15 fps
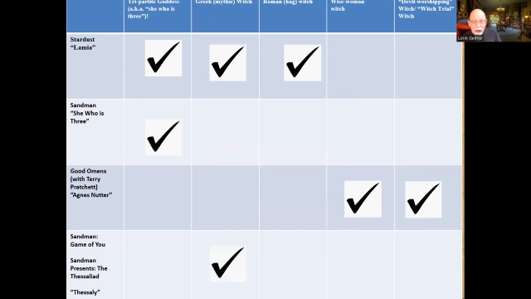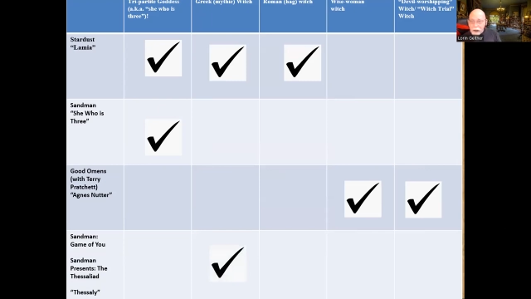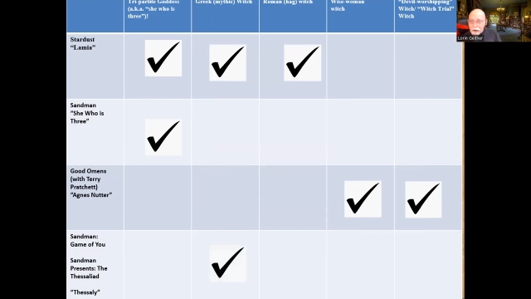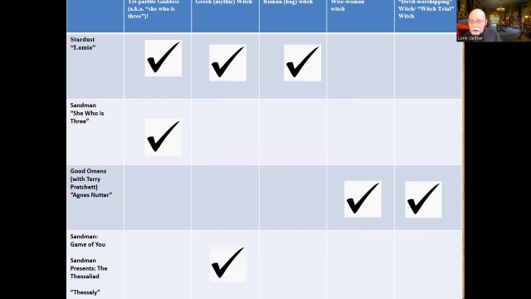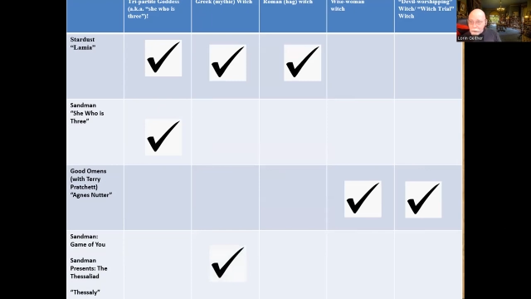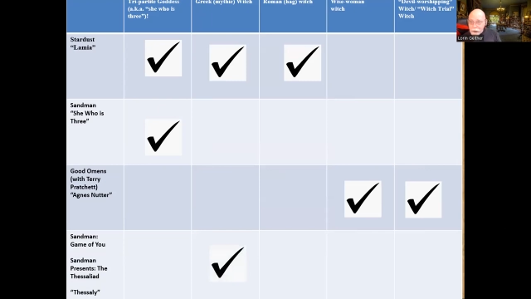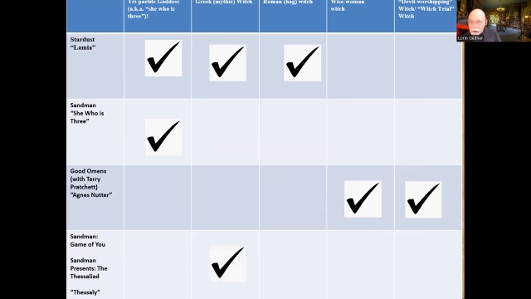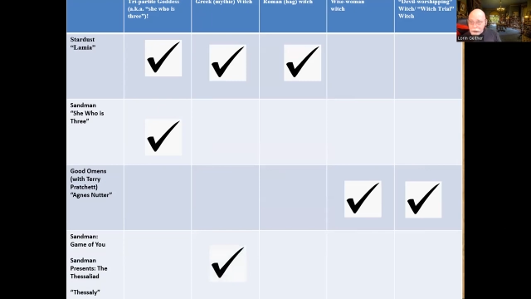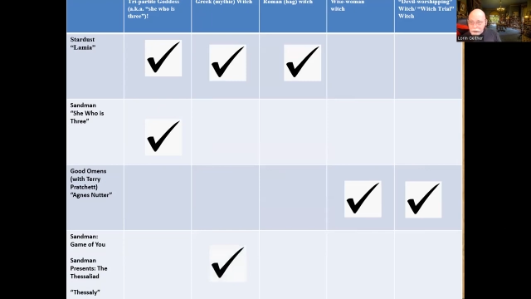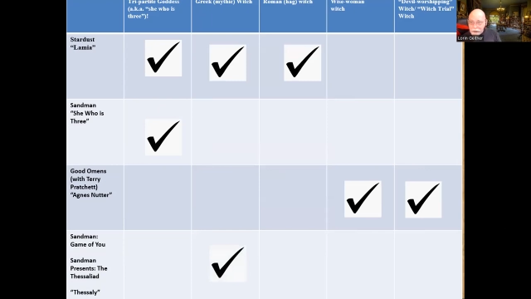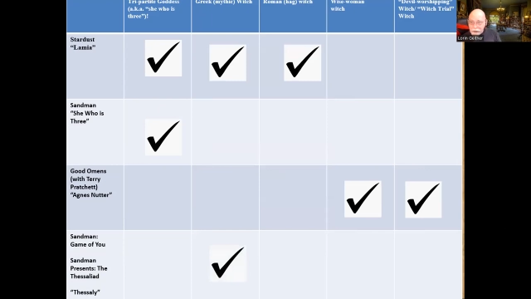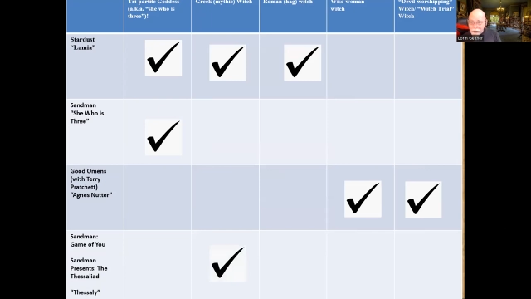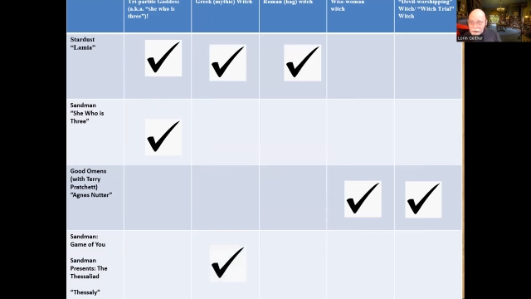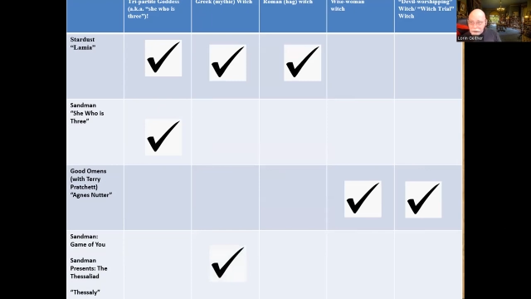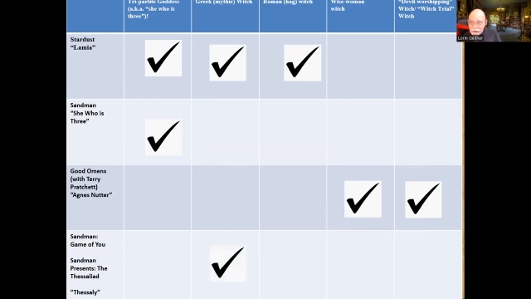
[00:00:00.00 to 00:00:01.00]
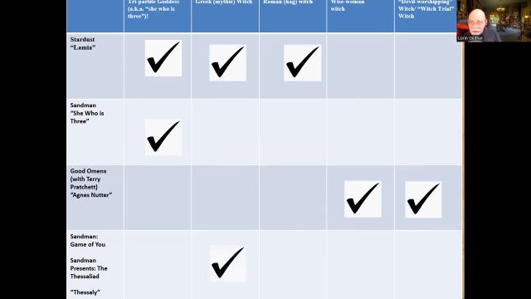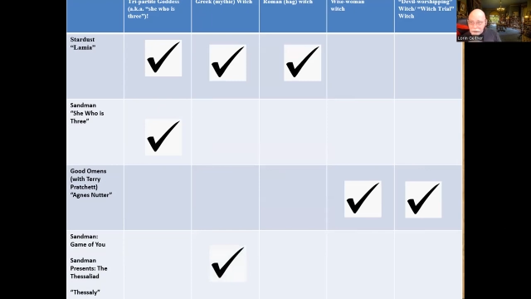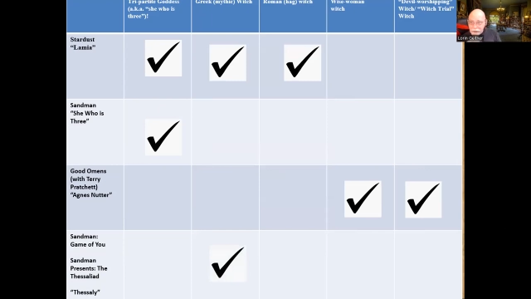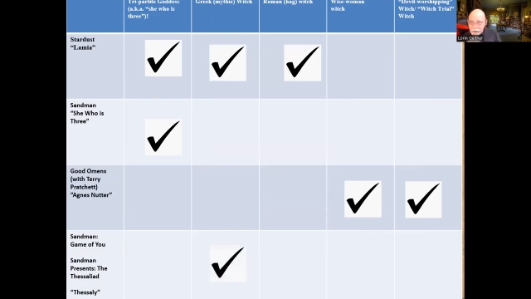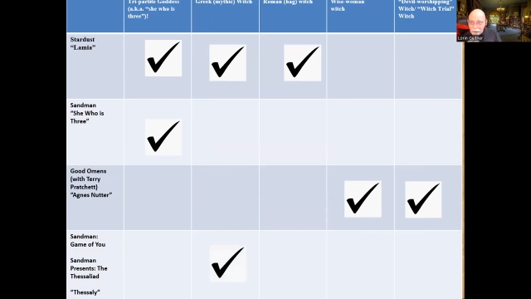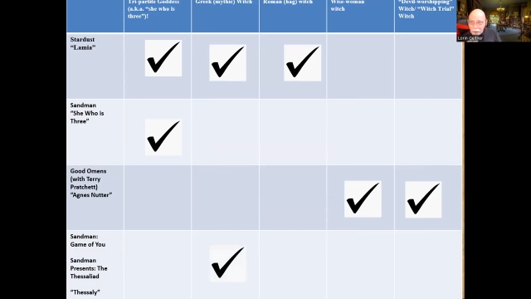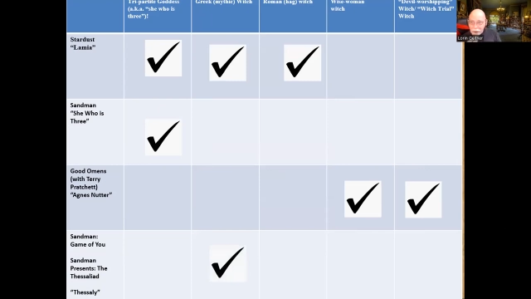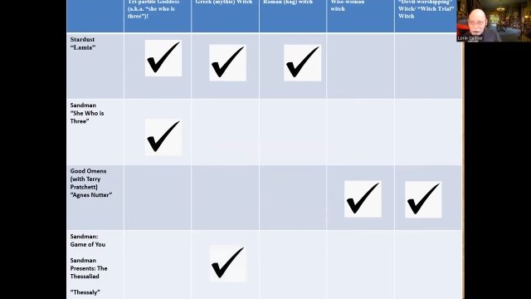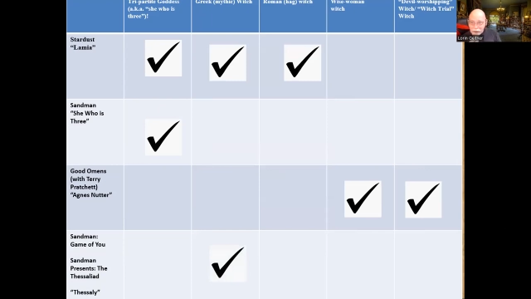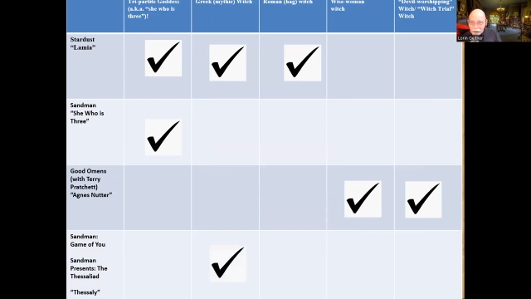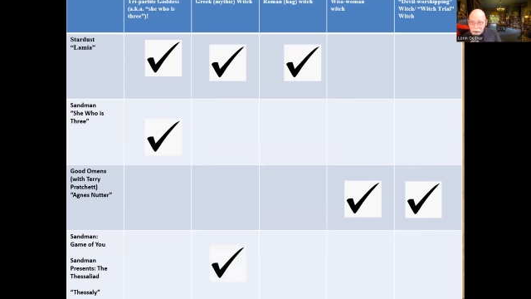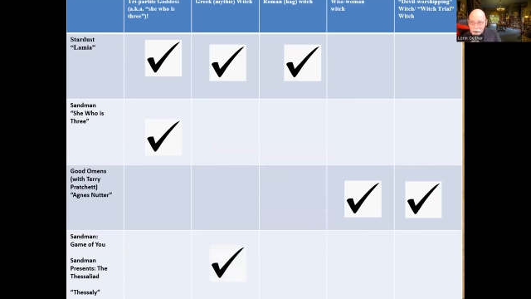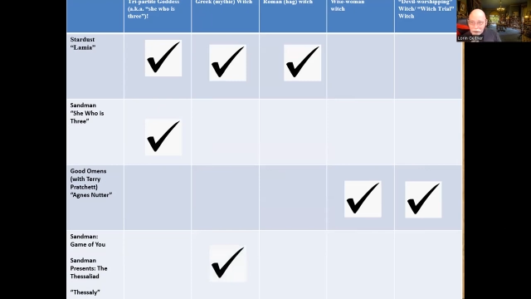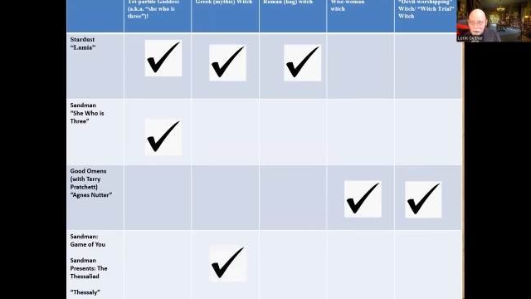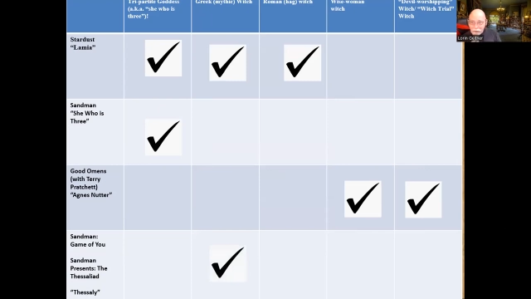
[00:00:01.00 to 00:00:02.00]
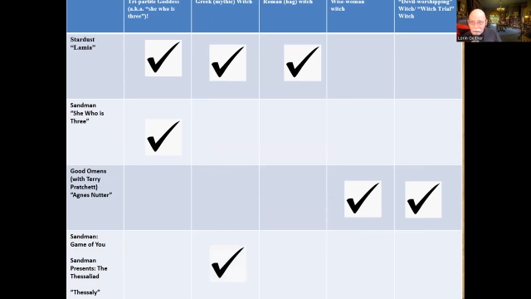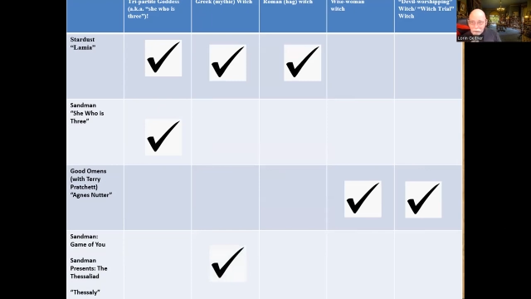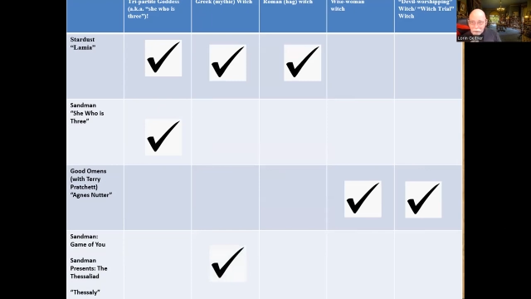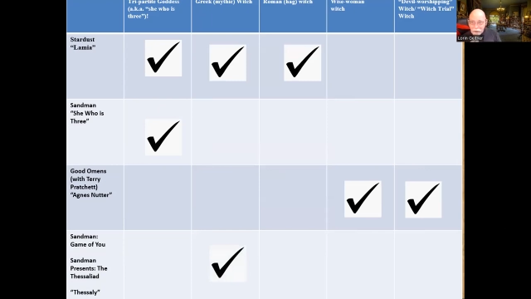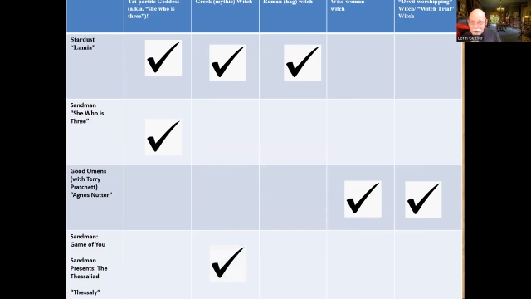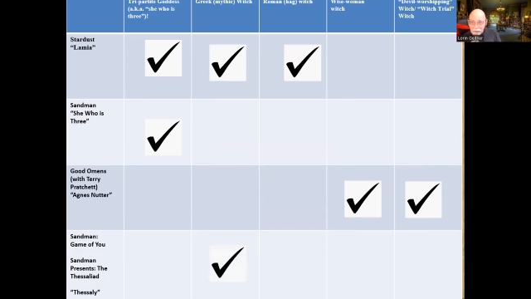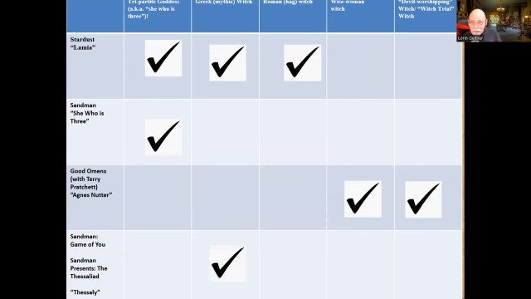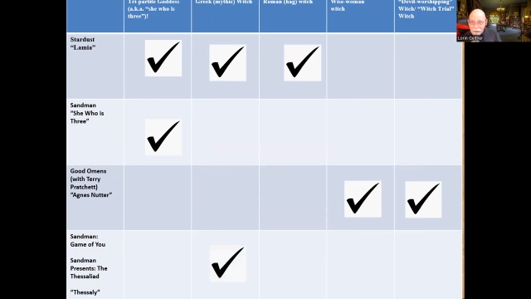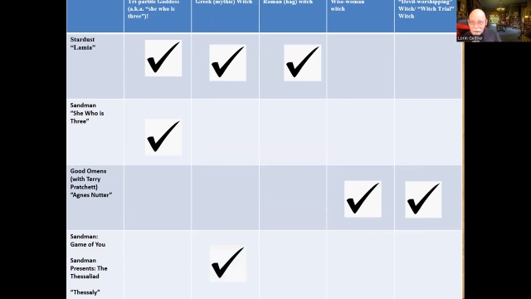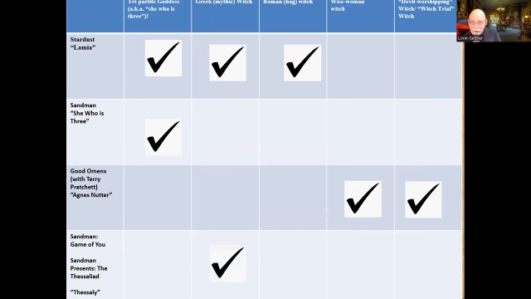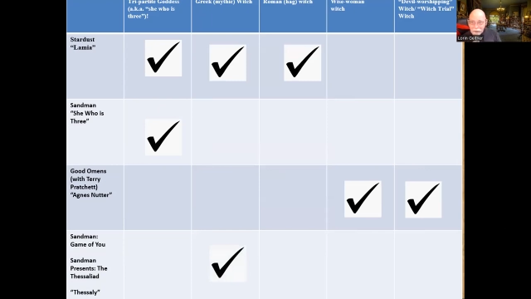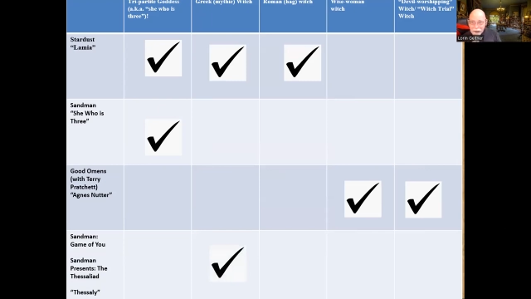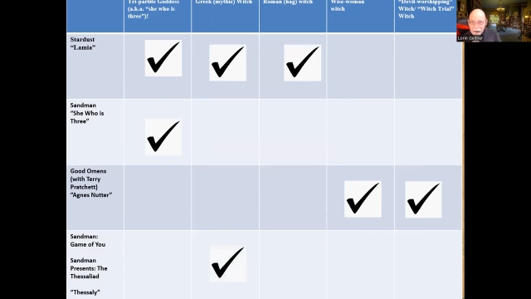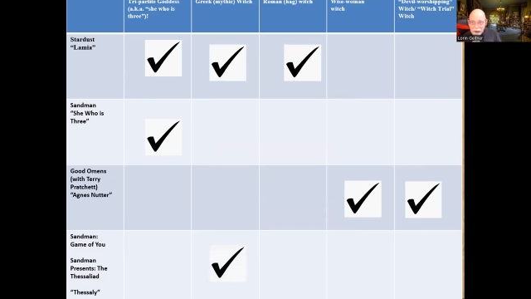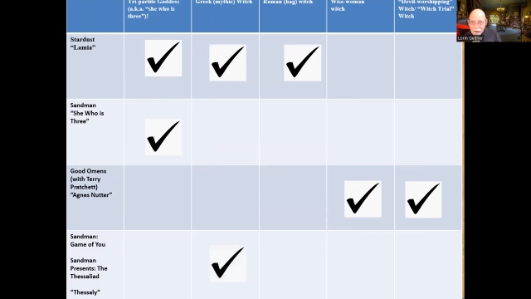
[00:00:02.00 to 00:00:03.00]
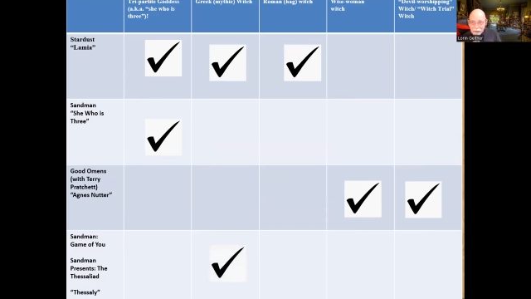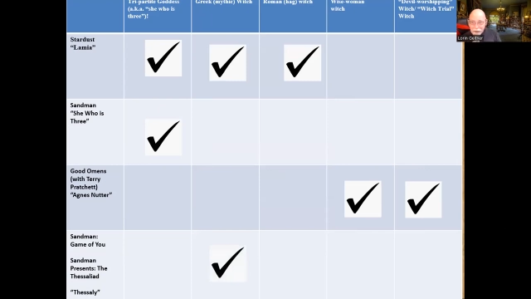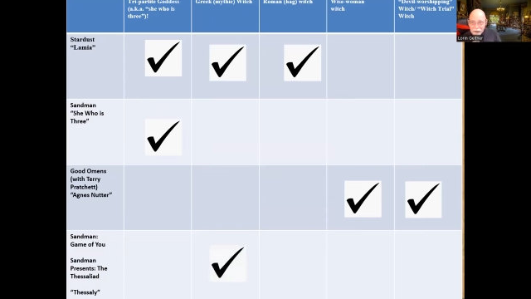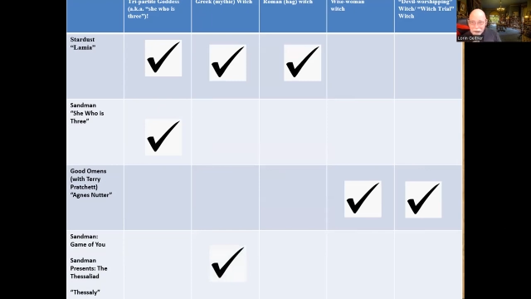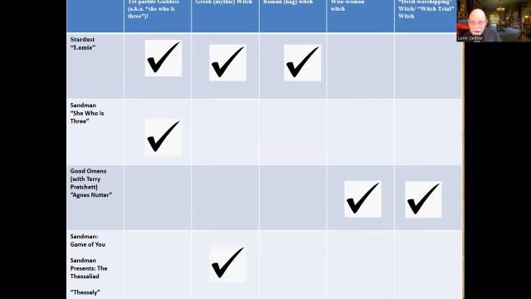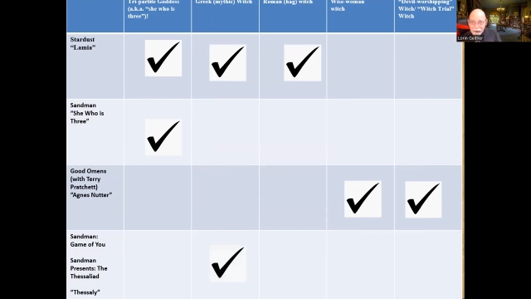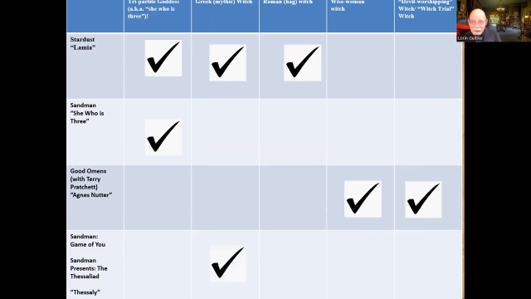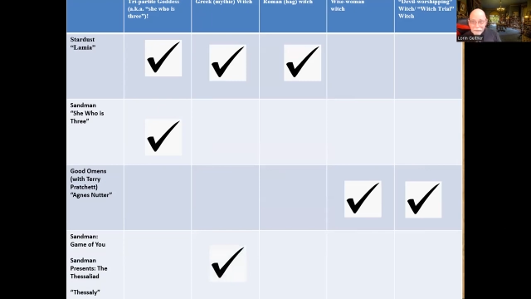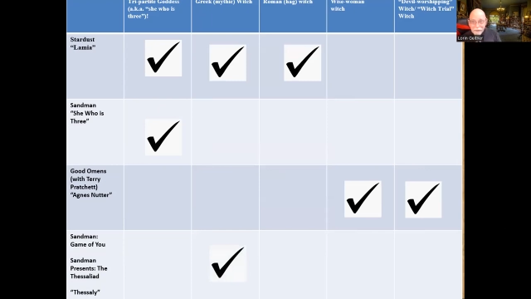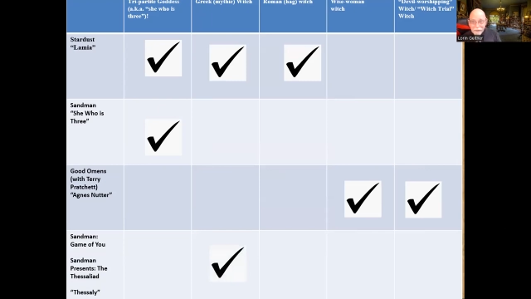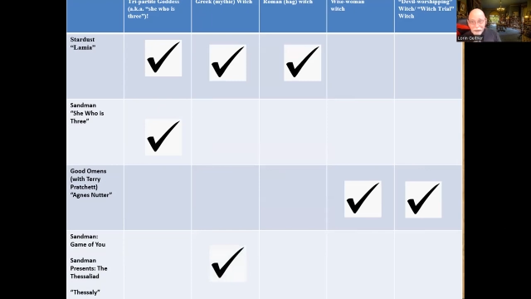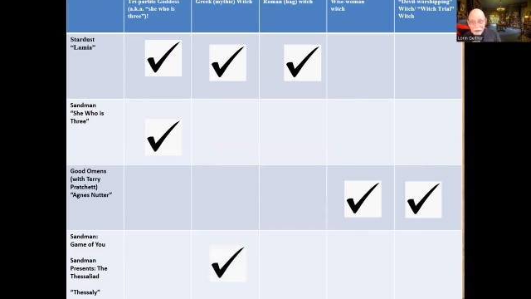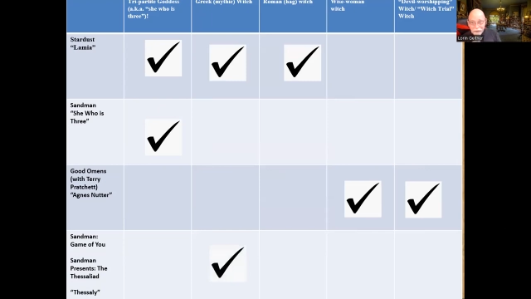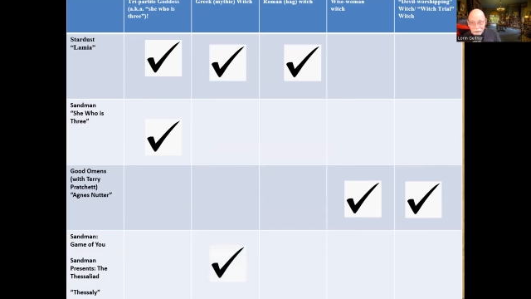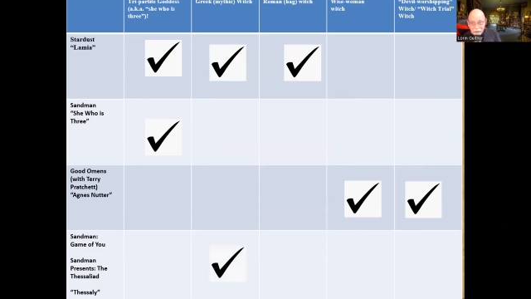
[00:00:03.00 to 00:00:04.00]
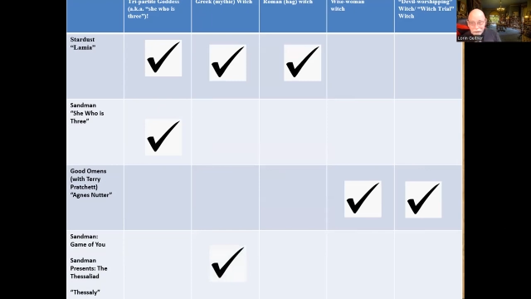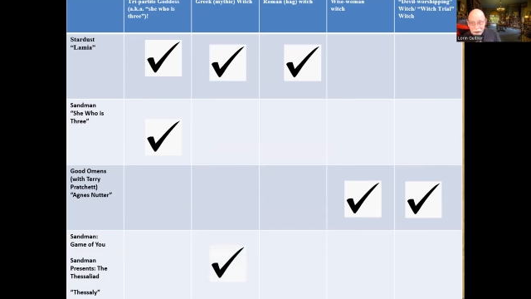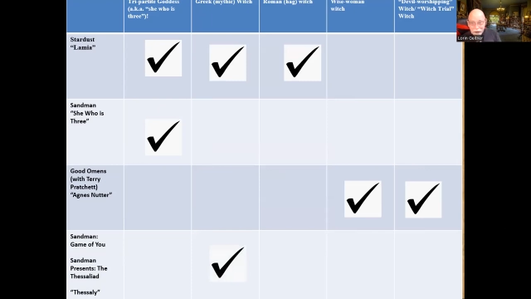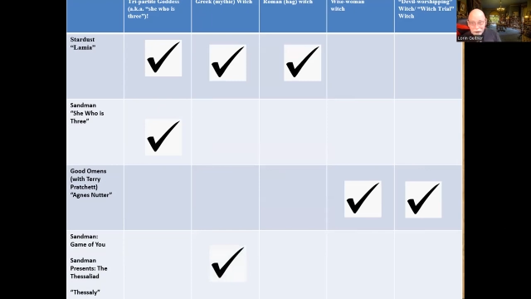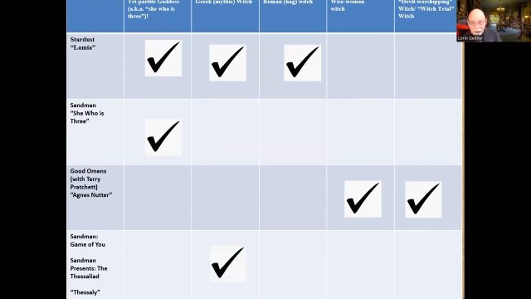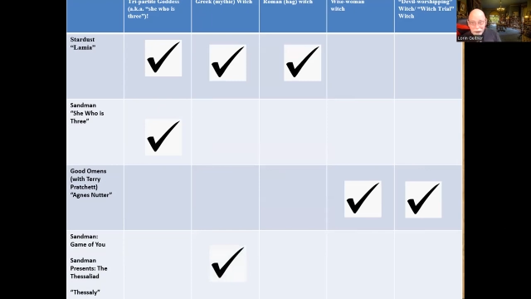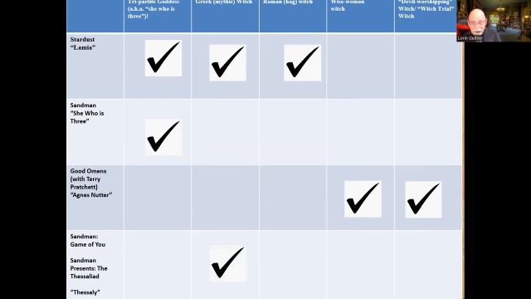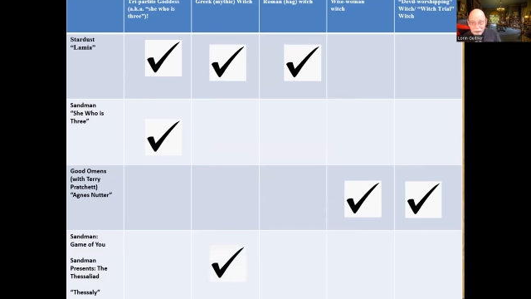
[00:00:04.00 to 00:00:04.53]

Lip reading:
Nobody's mouth can be seen.